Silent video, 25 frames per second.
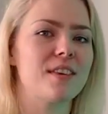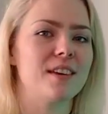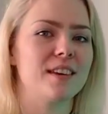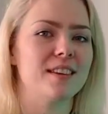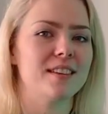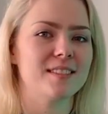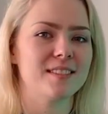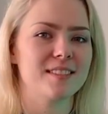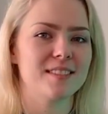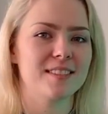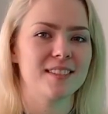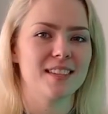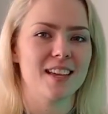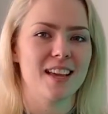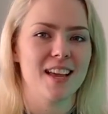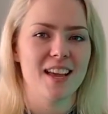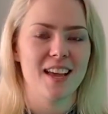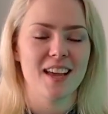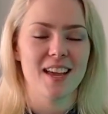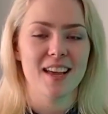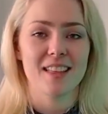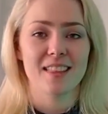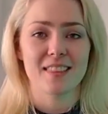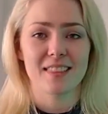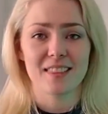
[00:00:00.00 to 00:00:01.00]
this,
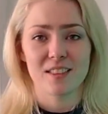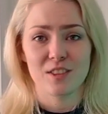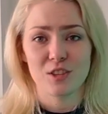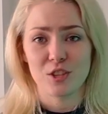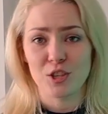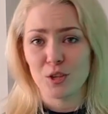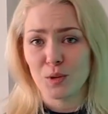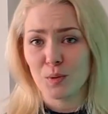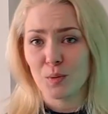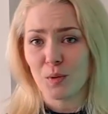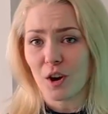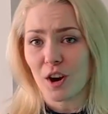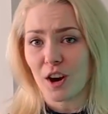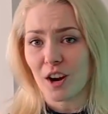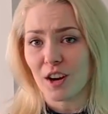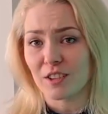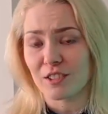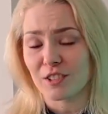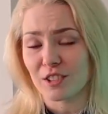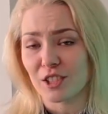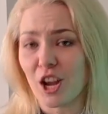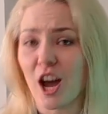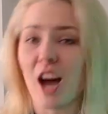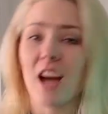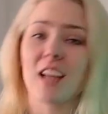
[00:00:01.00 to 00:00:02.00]
you
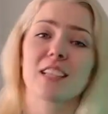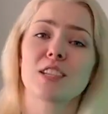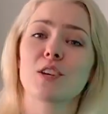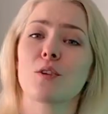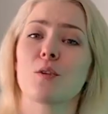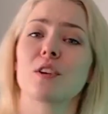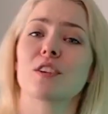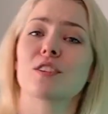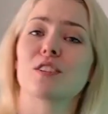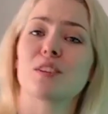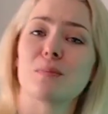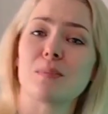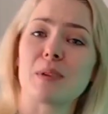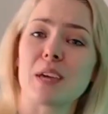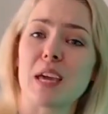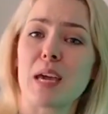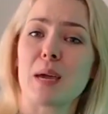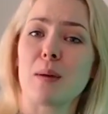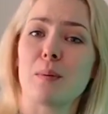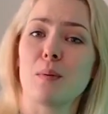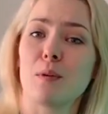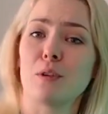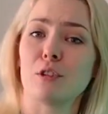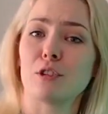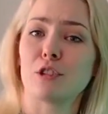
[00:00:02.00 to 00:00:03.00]
are not going to be
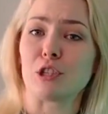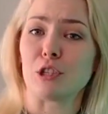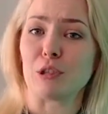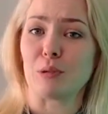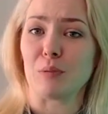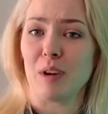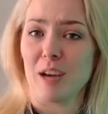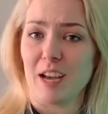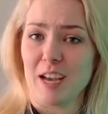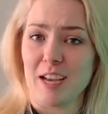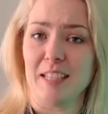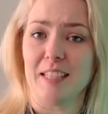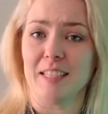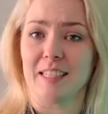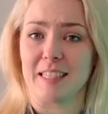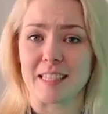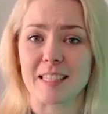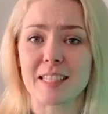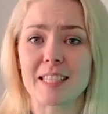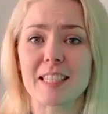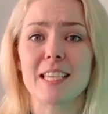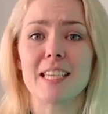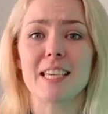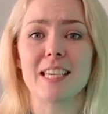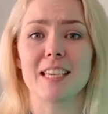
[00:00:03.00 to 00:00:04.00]
able to
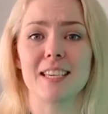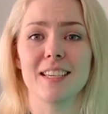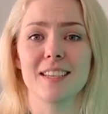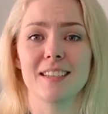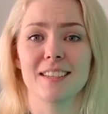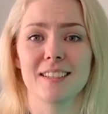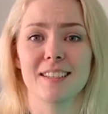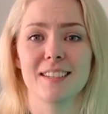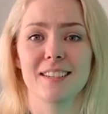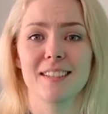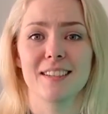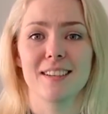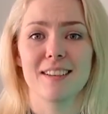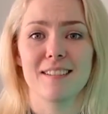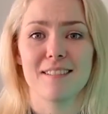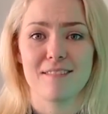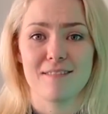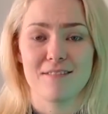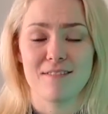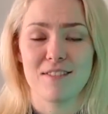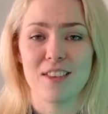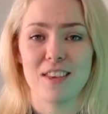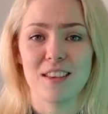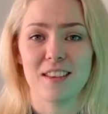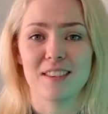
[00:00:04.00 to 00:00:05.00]
unsee
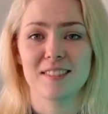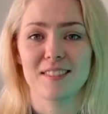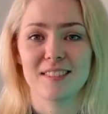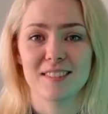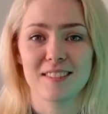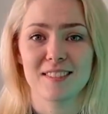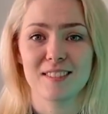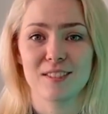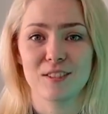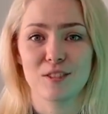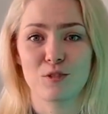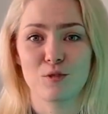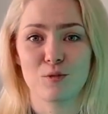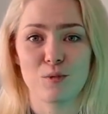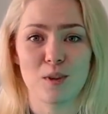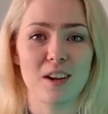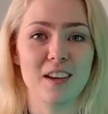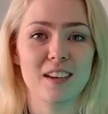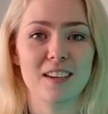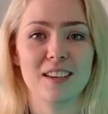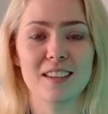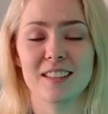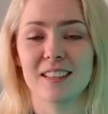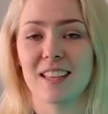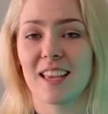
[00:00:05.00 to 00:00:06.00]
this
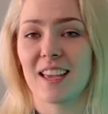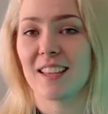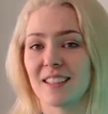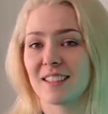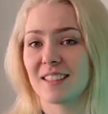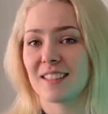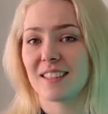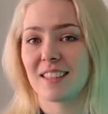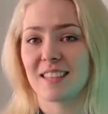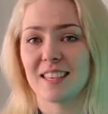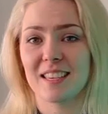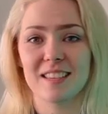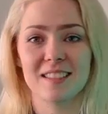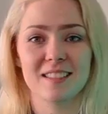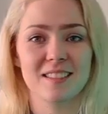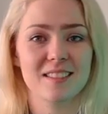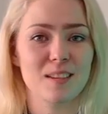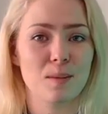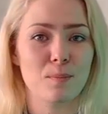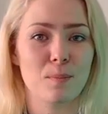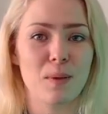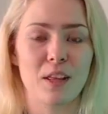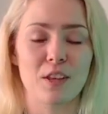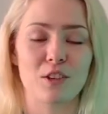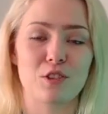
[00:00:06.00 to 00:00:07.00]
trick. These
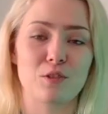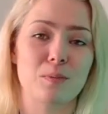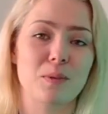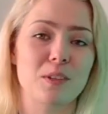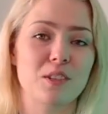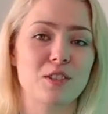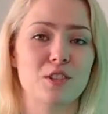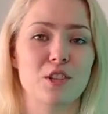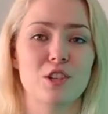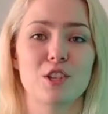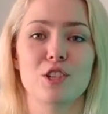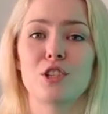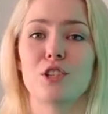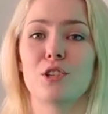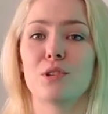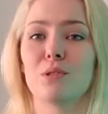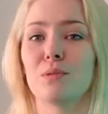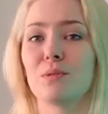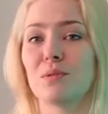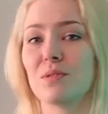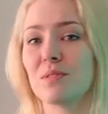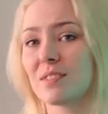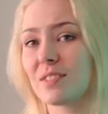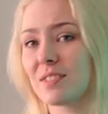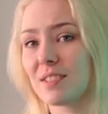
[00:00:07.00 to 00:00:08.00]
embellishments are
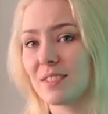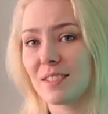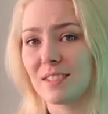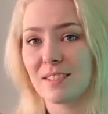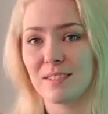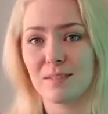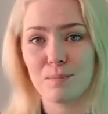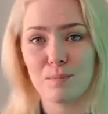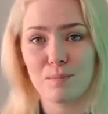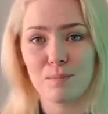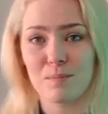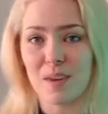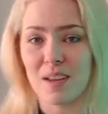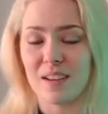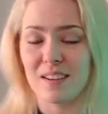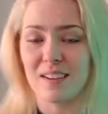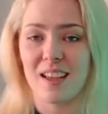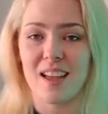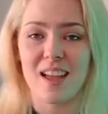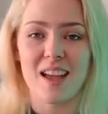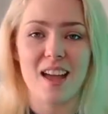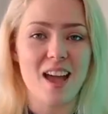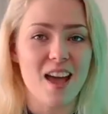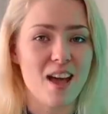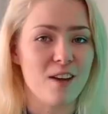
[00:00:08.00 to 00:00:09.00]
used
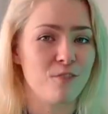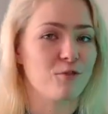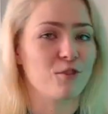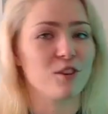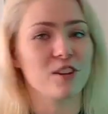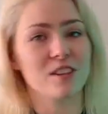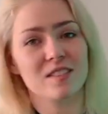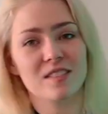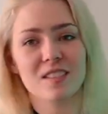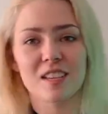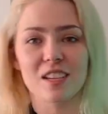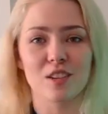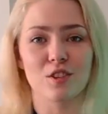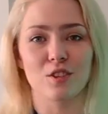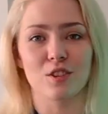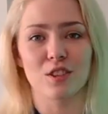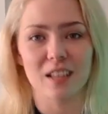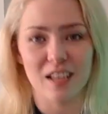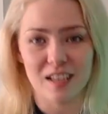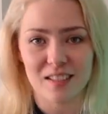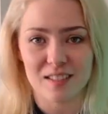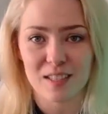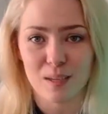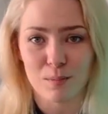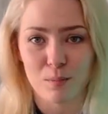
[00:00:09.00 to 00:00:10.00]
in every single
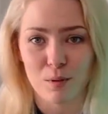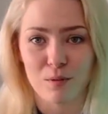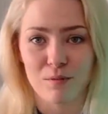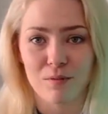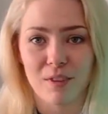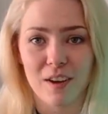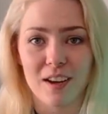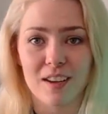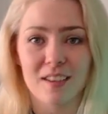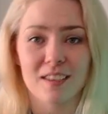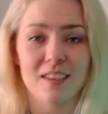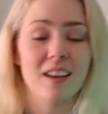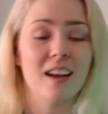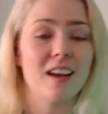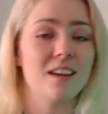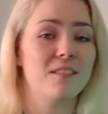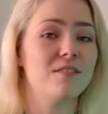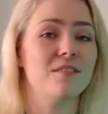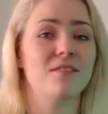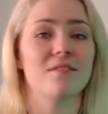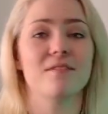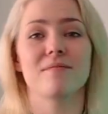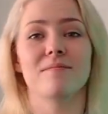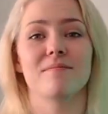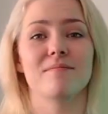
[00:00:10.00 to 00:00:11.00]
lightsaber fight
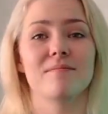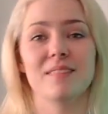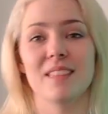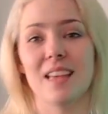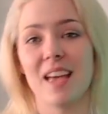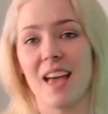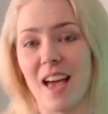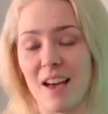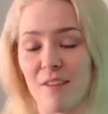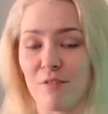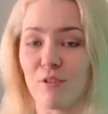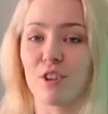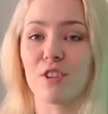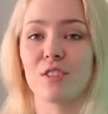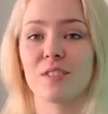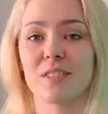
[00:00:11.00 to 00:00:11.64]
I've ever